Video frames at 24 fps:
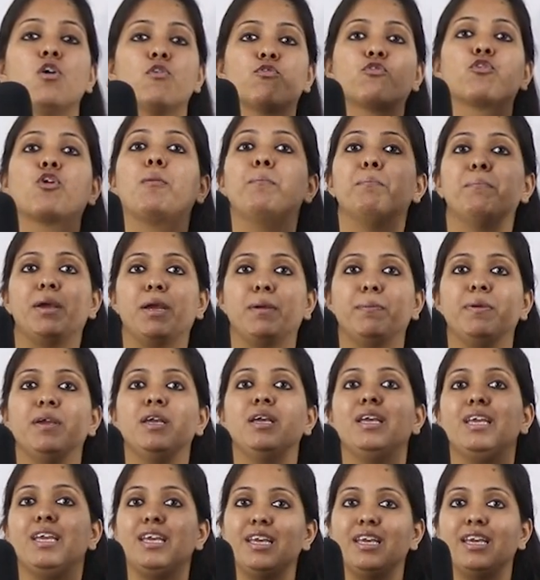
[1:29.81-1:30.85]
from
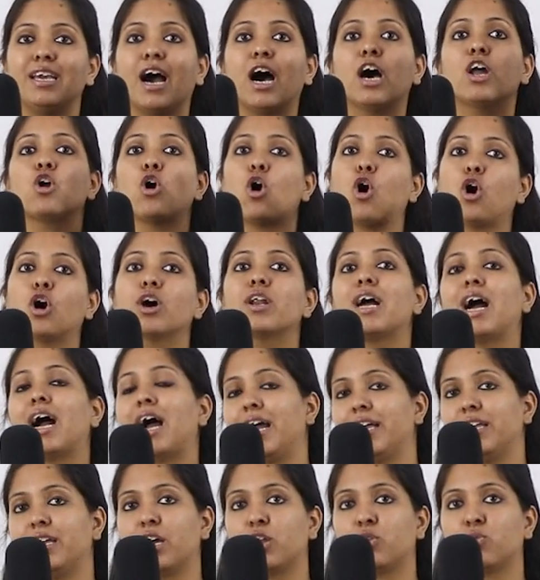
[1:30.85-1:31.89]
maybe ER or
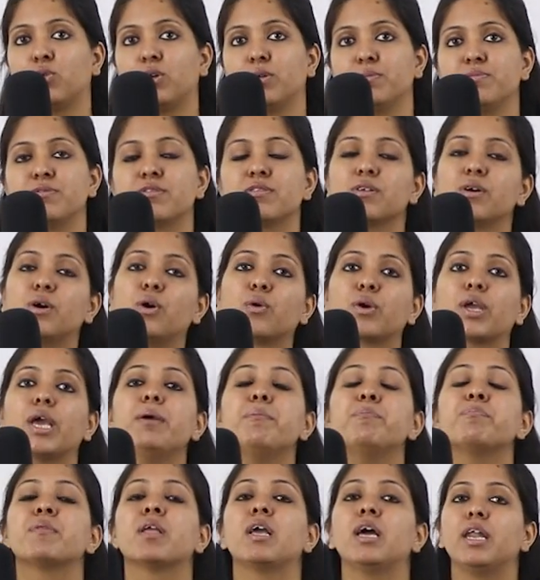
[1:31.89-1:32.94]
IR verbs.
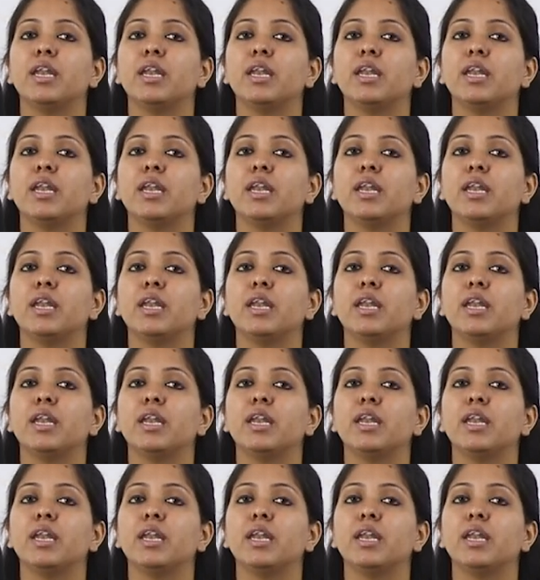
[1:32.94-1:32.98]
Okay.